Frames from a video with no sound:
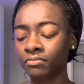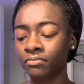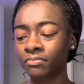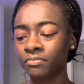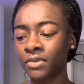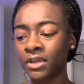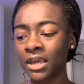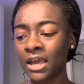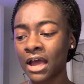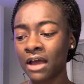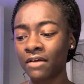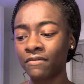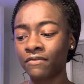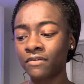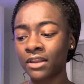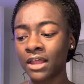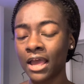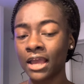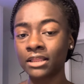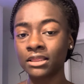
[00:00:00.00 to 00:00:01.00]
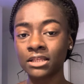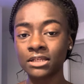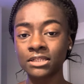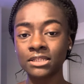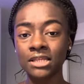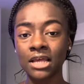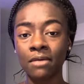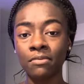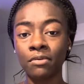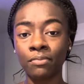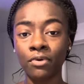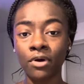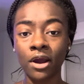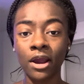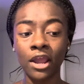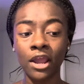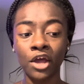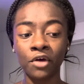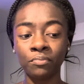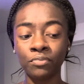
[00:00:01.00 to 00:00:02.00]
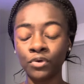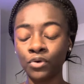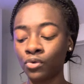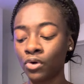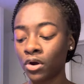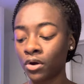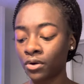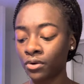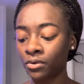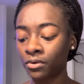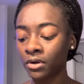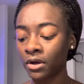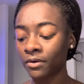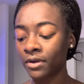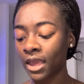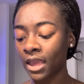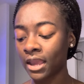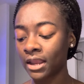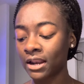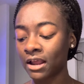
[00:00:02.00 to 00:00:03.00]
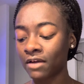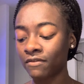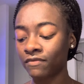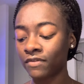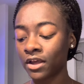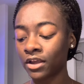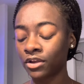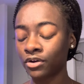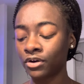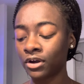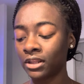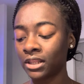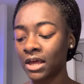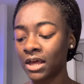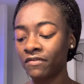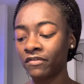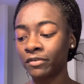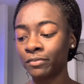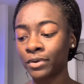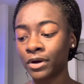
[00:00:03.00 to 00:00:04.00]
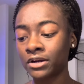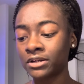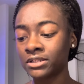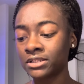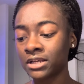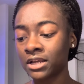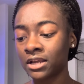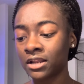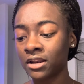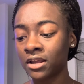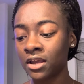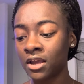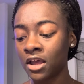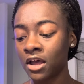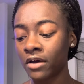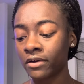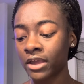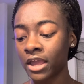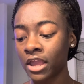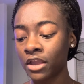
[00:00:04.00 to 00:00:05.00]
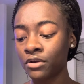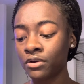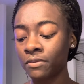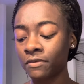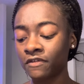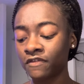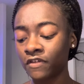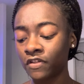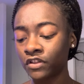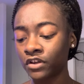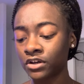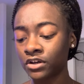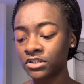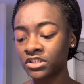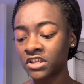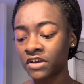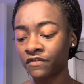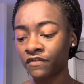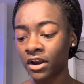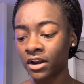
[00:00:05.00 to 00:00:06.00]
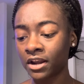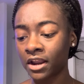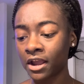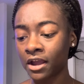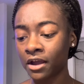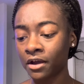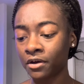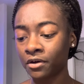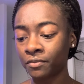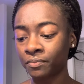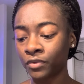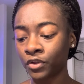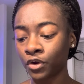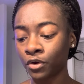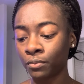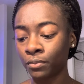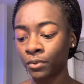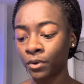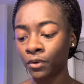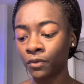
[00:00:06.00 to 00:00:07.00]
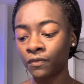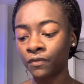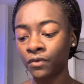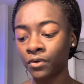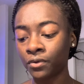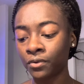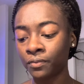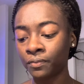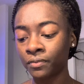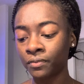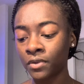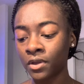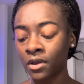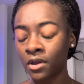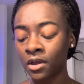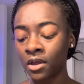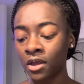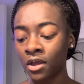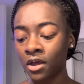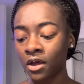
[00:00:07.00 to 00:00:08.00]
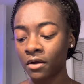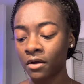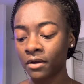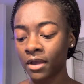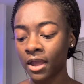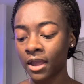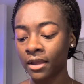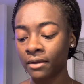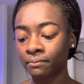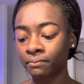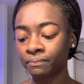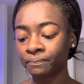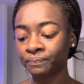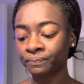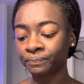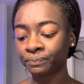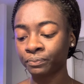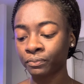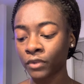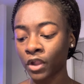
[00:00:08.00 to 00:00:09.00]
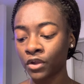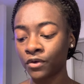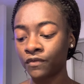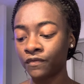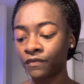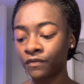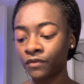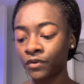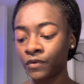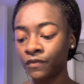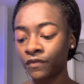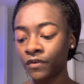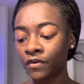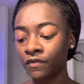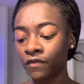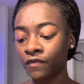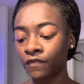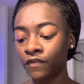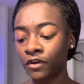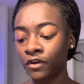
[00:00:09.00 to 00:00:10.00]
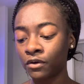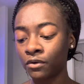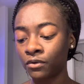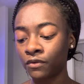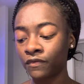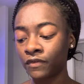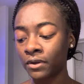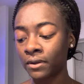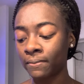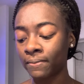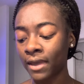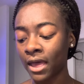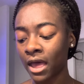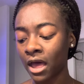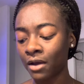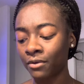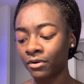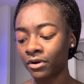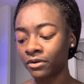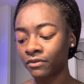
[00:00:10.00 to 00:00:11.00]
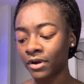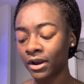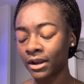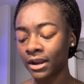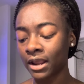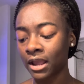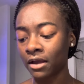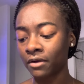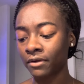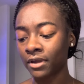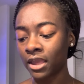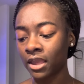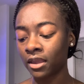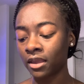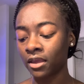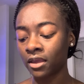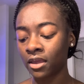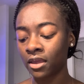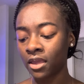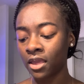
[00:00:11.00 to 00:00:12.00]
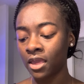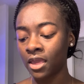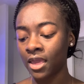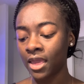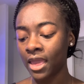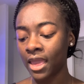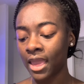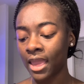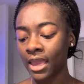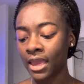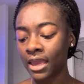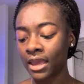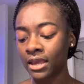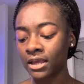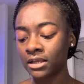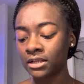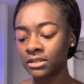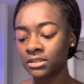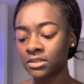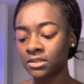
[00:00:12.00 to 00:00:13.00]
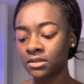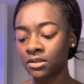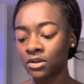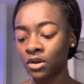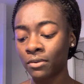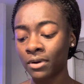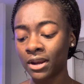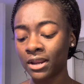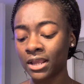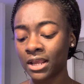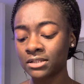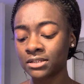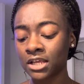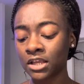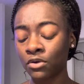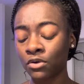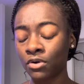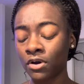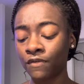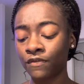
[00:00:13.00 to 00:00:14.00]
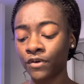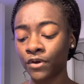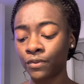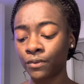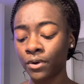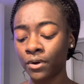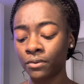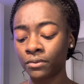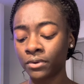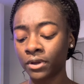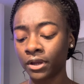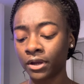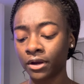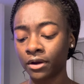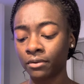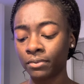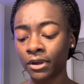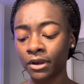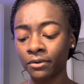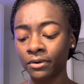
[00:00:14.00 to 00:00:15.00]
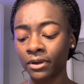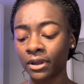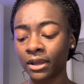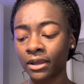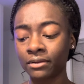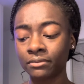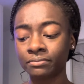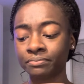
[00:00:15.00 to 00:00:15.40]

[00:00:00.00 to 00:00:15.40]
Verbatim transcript: But yeah, I feel like this time apart helped you grow, okay? And I feel like you're a loving person, okay? You could be feeling yourself right now. You're beautiful, okay? You, you feel fulfilled. You feel empowered right now, okay? And nobody can take you off your throne here, period.